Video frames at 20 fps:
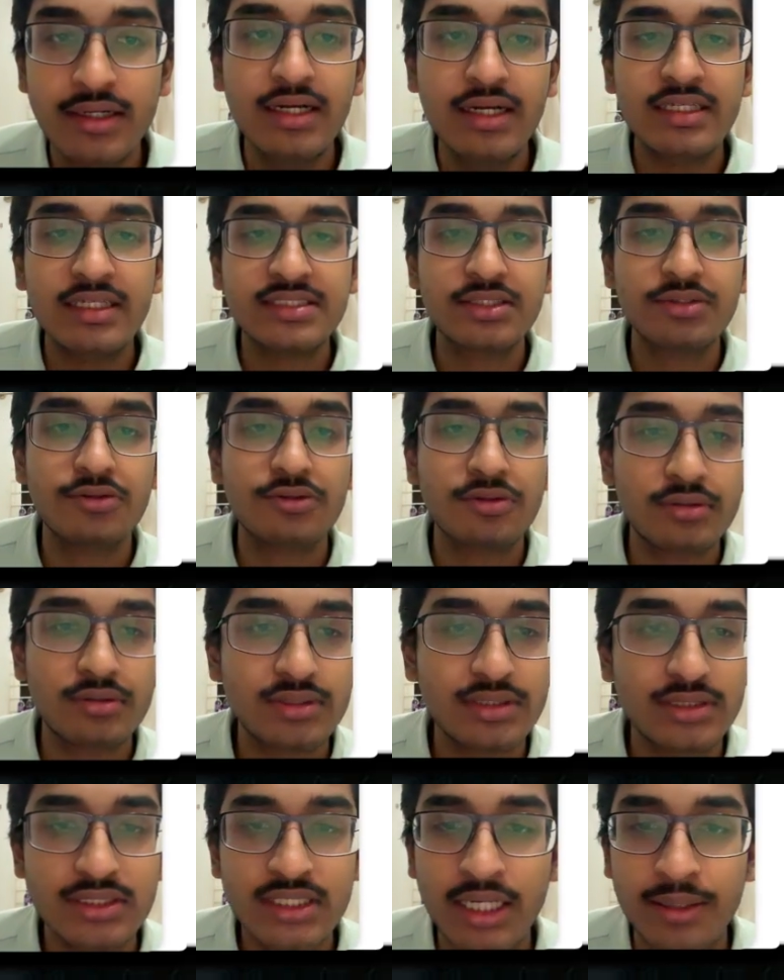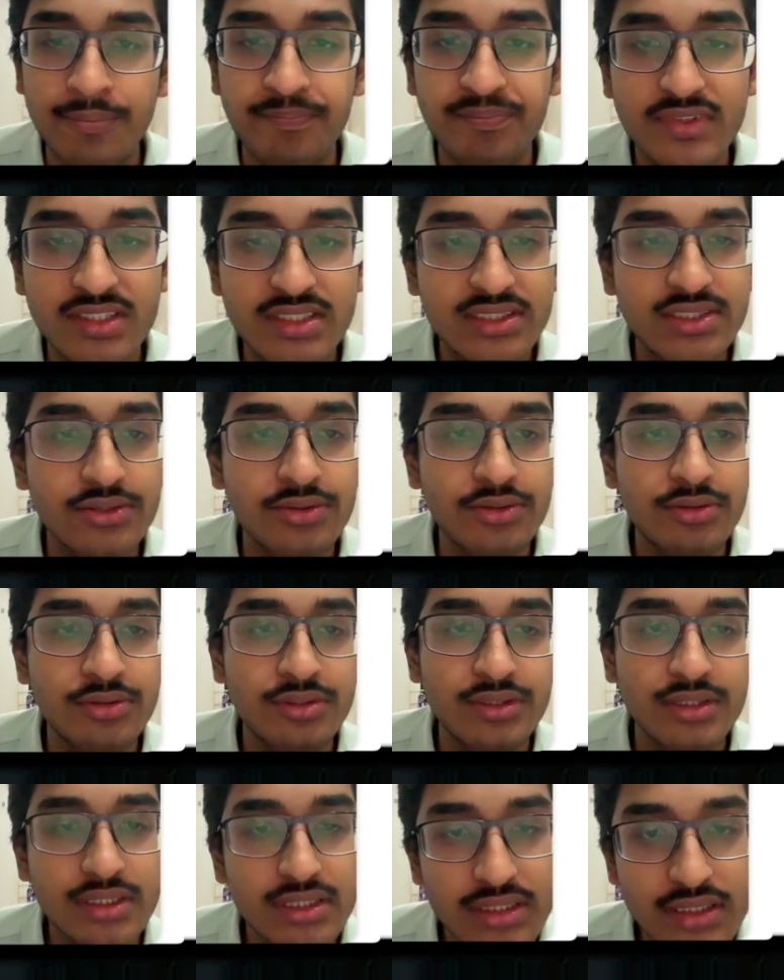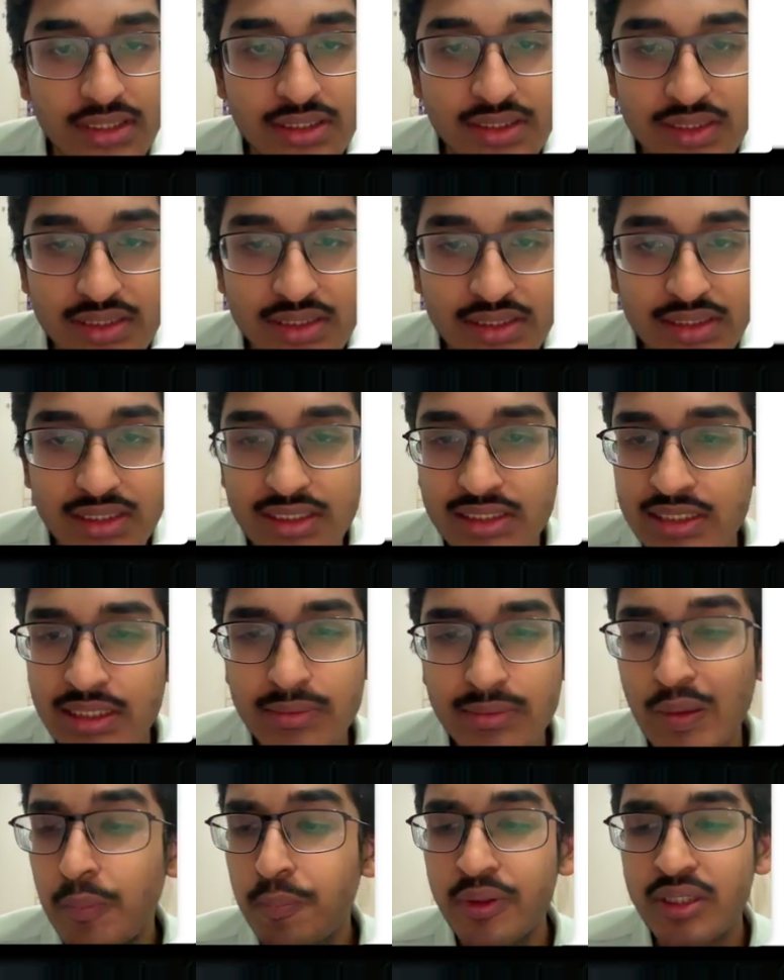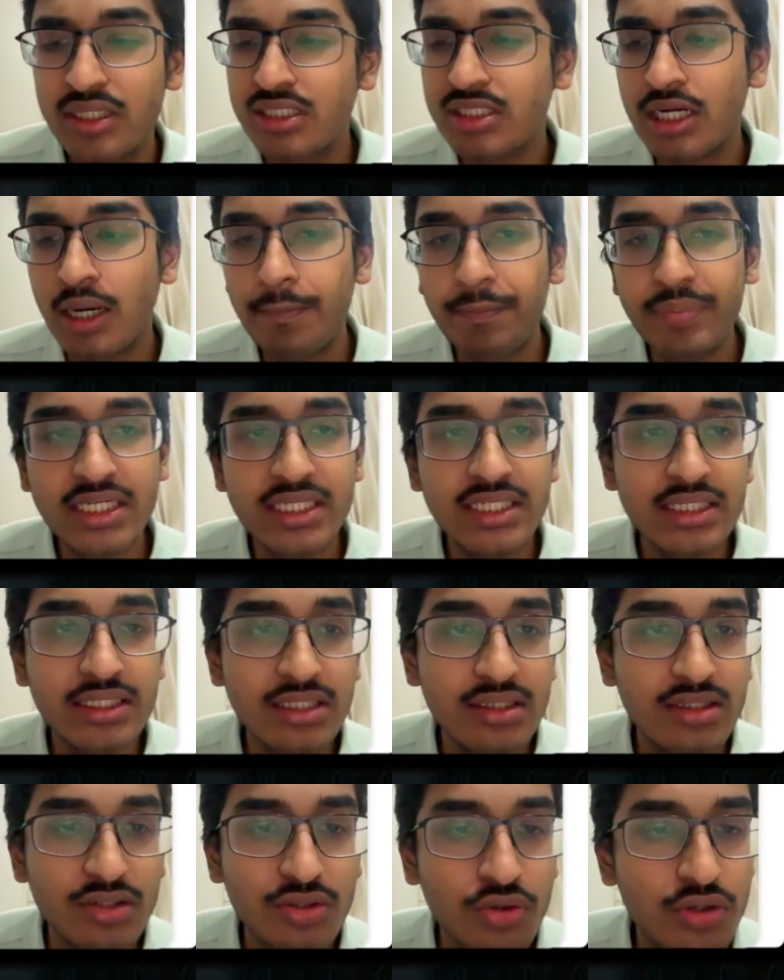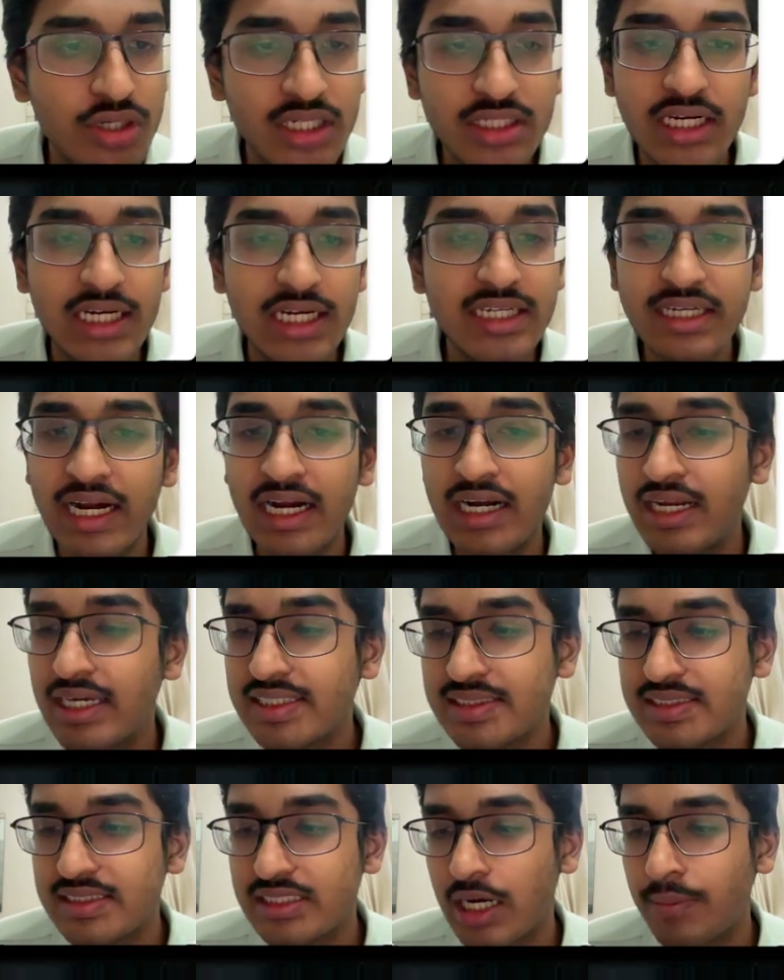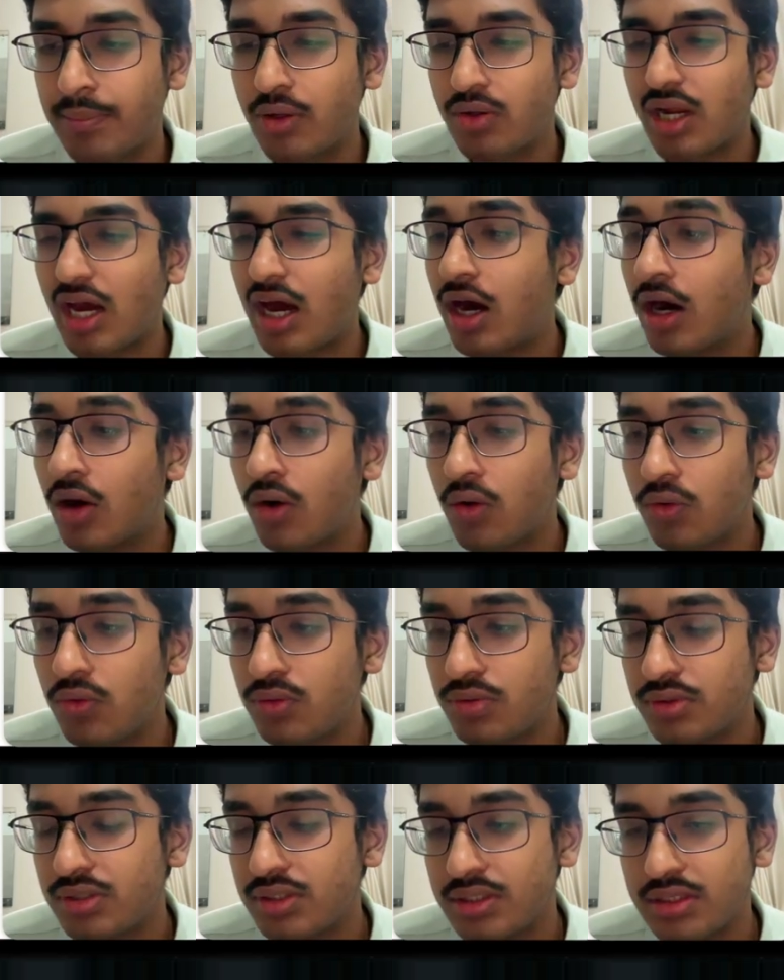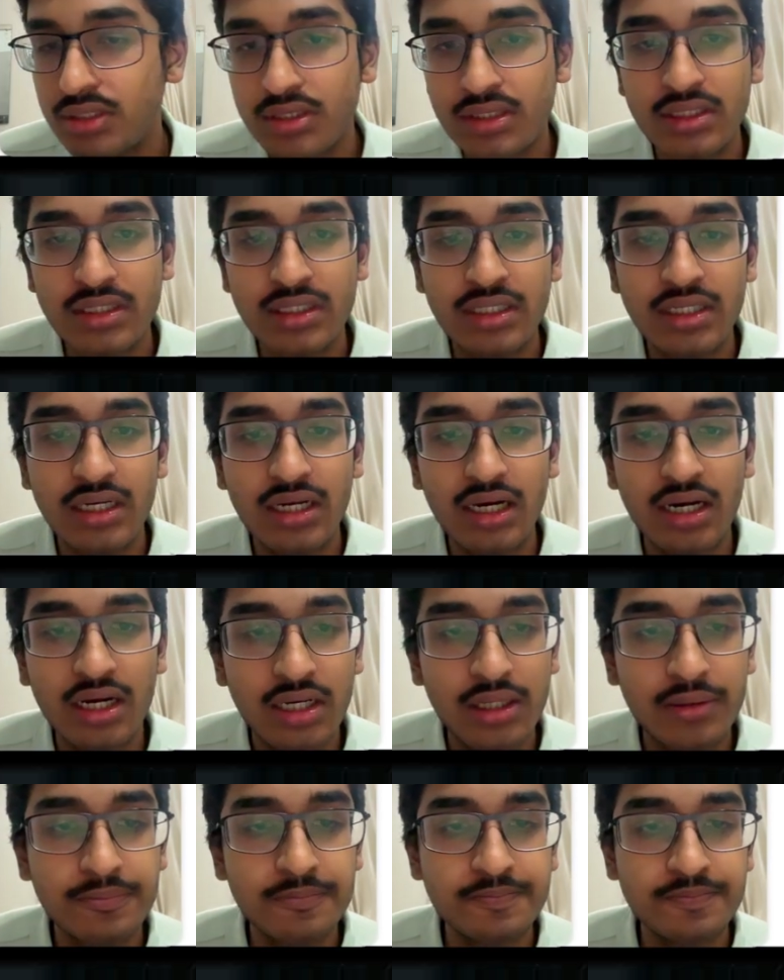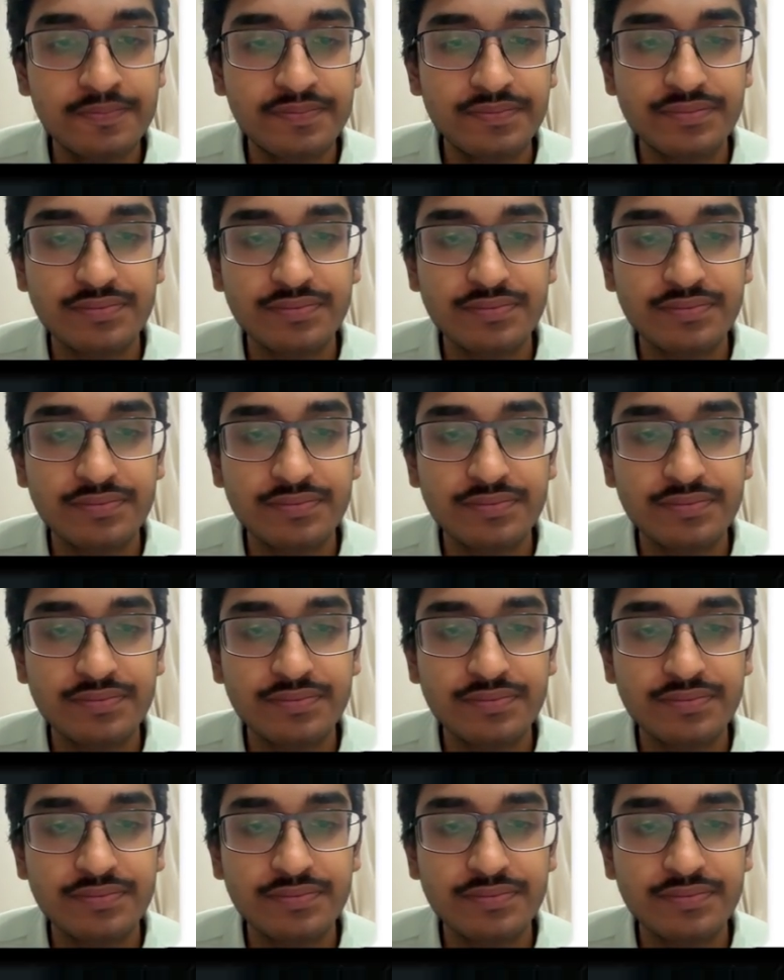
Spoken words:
So yeah, so the company couldn't really care less about how um,